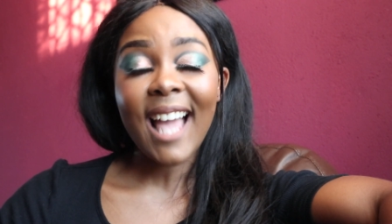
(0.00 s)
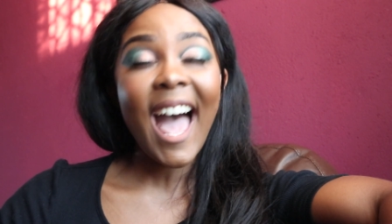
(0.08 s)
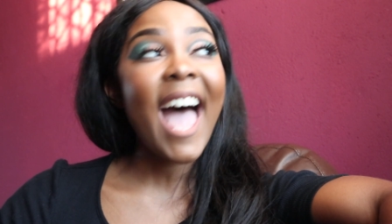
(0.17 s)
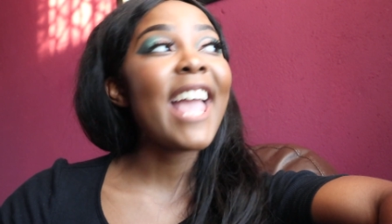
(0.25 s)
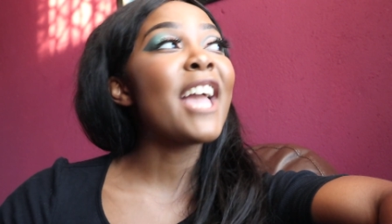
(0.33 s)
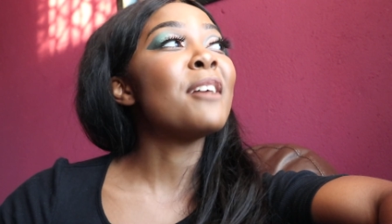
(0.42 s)

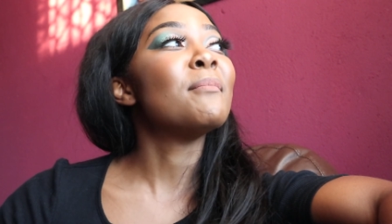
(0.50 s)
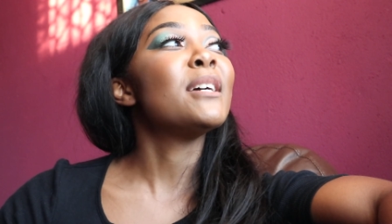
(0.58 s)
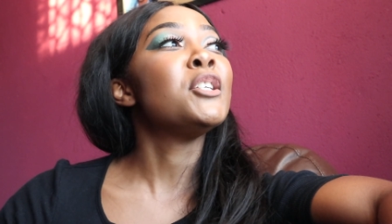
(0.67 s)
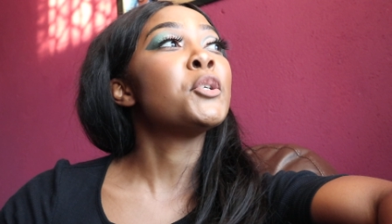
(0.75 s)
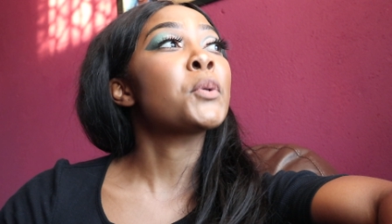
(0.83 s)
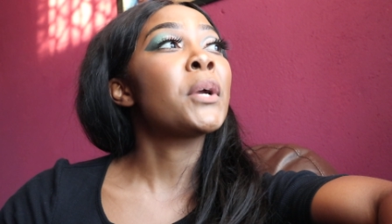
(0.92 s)
I am
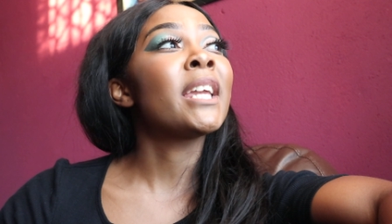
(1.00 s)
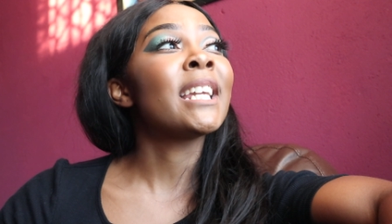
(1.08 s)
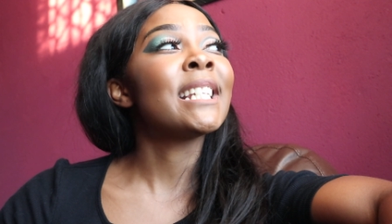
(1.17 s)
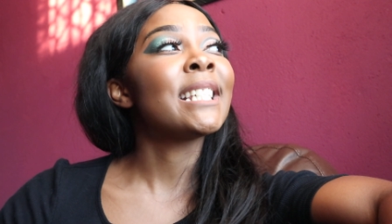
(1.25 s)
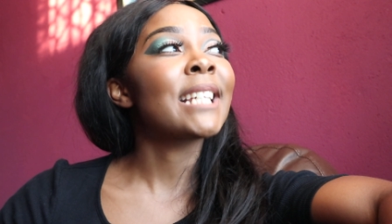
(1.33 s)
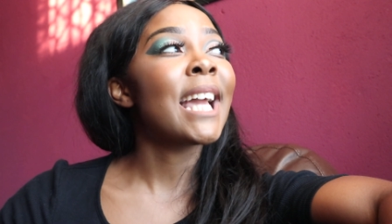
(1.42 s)
enjoying
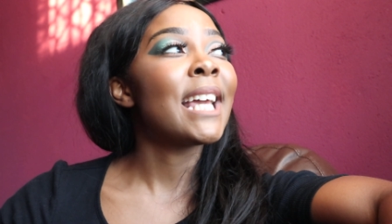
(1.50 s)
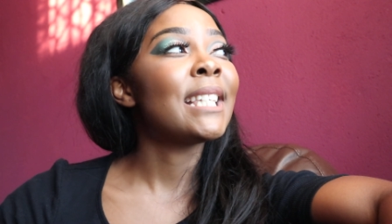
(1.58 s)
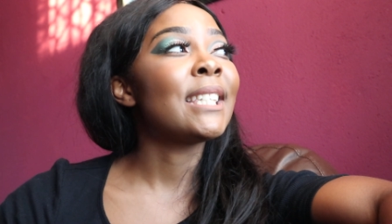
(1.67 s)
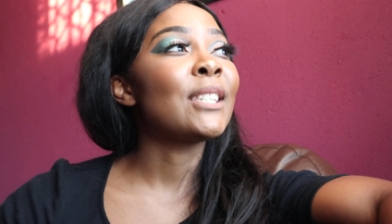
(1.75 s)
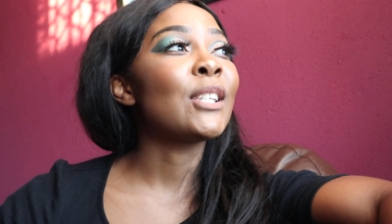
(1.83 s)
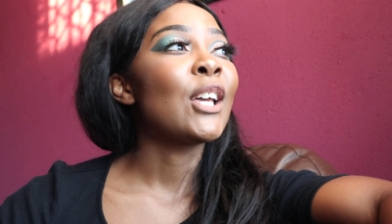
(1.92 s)
it
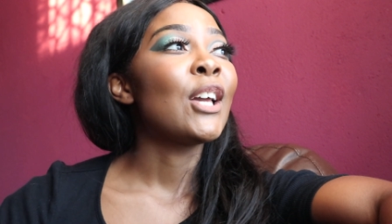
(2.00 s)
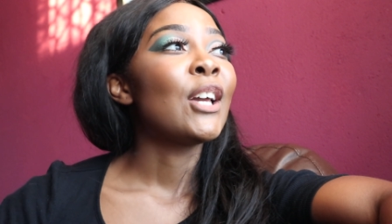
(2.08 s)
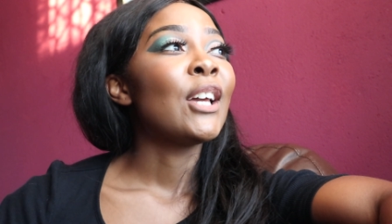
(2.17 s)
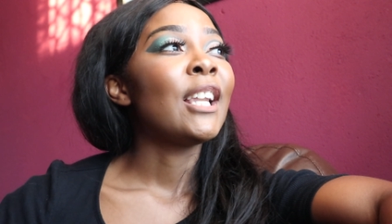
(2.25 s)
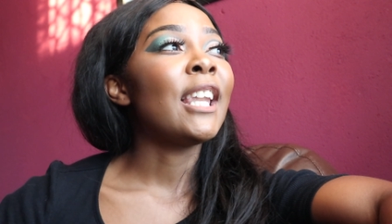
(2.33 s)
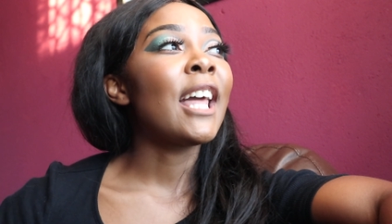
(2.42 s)
guys.
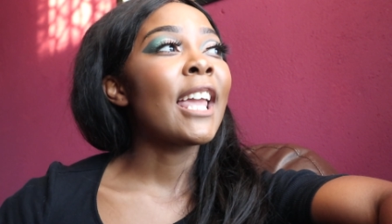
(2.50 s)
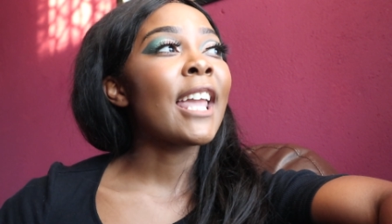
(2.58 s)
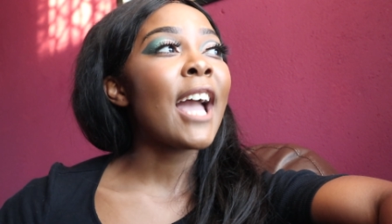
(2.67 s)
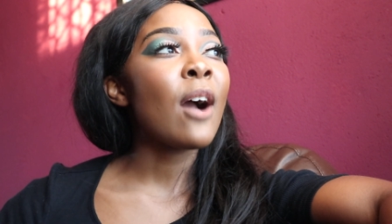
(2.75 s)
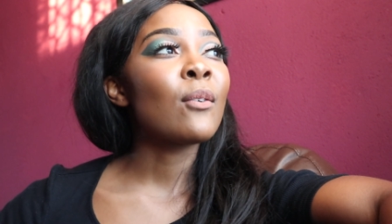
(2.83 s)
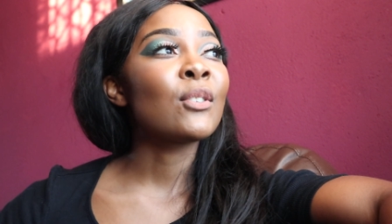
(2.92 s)
Like
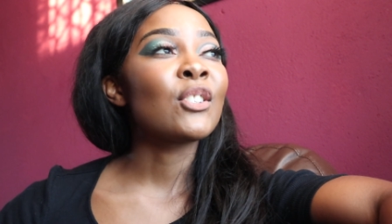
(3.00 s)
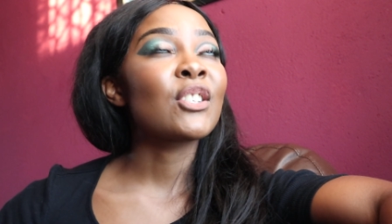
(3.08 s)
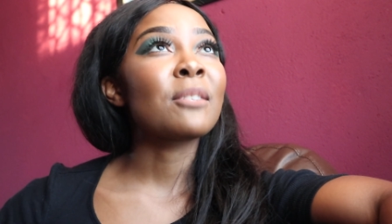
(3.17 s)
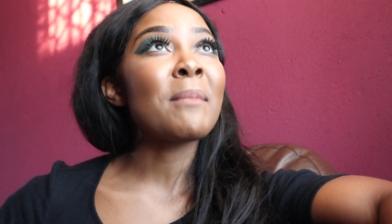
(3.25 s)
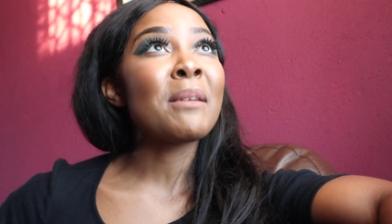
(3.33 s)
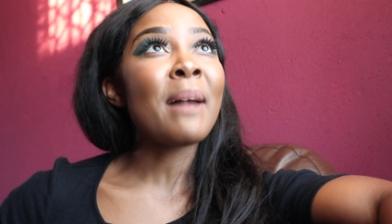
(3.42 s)
I was
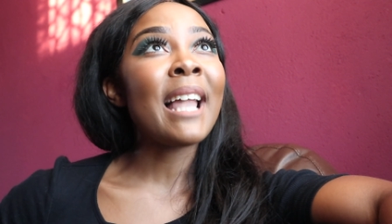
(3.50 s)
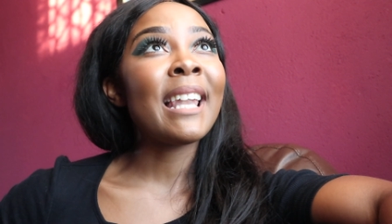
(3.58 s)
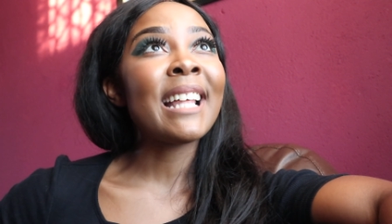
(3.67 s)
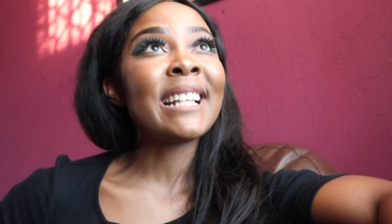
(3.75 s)
just in Bala